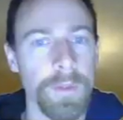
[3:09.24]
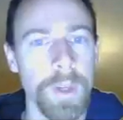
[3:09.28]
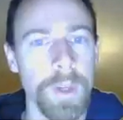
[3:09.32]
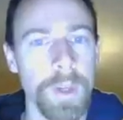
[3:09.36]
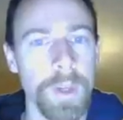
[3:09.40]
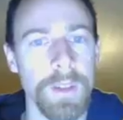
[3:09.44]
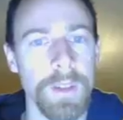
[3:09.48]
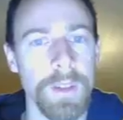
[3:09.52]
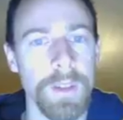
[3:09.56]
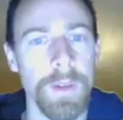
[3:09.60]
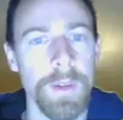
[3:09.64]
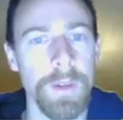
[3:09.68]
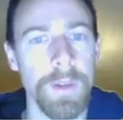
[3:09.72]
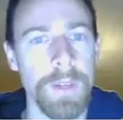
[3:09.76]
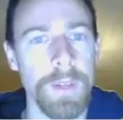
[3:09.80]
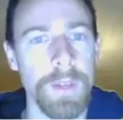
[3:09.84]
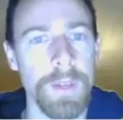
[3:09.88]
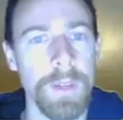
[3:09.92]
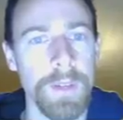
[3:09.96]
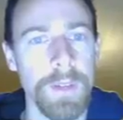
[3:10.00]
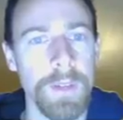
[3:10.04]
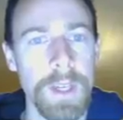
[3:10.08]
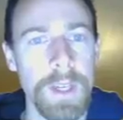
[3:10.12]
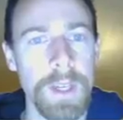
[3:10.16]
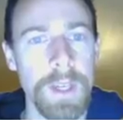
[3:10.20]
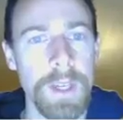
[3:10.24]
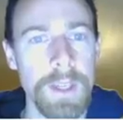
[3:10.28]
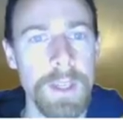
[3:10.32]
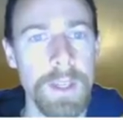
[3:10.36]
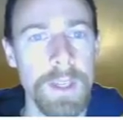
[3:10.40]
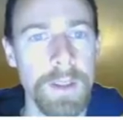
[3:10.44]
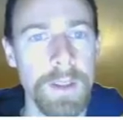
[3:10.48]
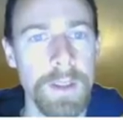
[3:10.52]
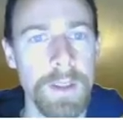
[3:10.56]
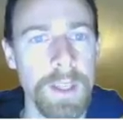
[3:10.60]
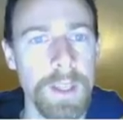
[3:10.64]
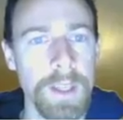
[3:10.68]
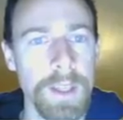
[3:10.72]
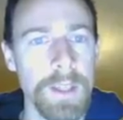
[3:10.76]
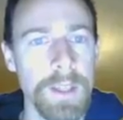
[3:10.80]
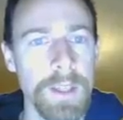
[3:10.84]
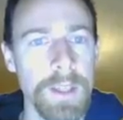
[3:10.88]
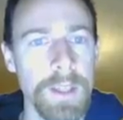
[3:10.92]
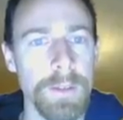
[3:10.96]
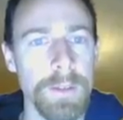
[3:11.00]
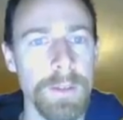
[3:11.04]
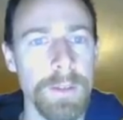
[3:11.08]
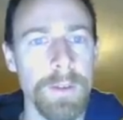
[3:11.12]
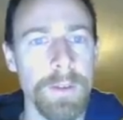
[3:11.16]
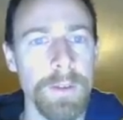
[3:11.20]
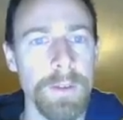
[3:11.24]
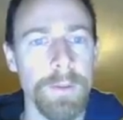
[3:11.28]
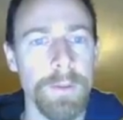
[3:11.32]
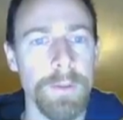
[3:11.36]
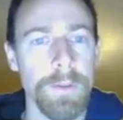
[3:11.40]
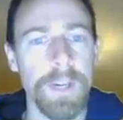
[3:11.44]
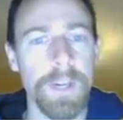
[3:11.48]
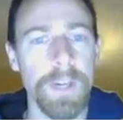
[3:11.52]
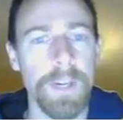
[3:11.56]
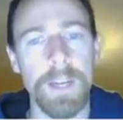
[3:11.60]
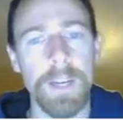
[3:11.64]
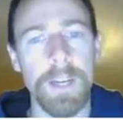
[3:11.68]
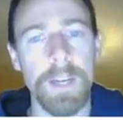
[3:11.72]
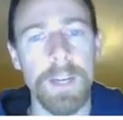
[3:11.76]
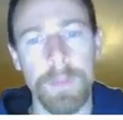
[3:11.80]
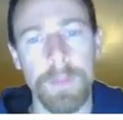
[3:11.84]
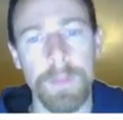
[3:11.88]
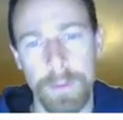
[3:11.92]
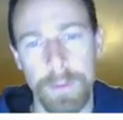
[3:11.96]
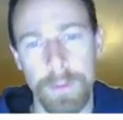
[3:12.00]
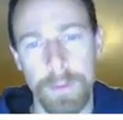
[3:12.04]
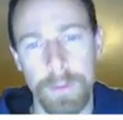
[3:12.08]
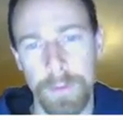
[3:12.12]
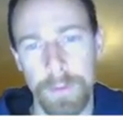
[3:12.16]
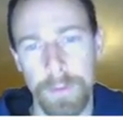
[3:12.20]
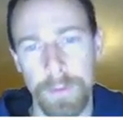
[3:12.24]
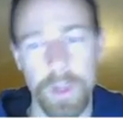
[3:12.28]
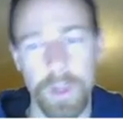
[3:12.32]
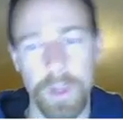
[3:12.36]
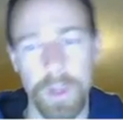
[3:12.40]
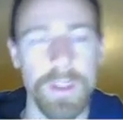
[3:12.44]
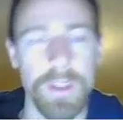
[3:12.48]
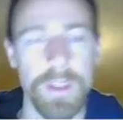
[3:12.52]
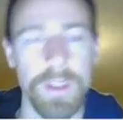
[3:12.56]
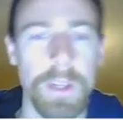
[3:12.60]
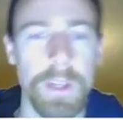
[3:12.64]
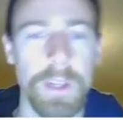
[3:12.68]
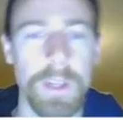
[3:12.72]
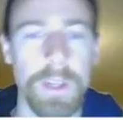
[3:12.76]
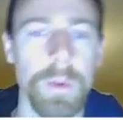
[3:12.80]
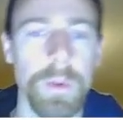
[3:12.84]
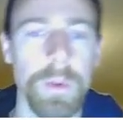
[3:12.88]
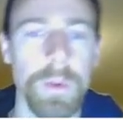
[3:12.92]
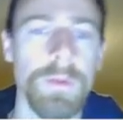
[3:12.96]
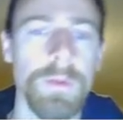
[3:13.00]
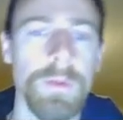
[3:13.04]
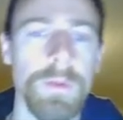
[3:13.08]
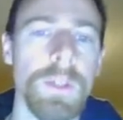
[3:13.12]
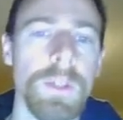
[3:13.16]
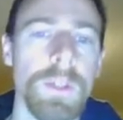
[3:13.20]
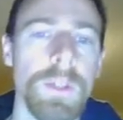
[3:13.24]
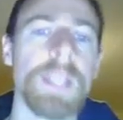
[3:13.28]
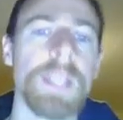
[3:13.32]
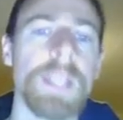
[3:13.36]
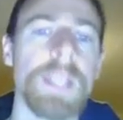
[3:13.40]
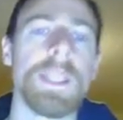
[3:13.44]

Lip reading: So I found these 5 fonts that I thought really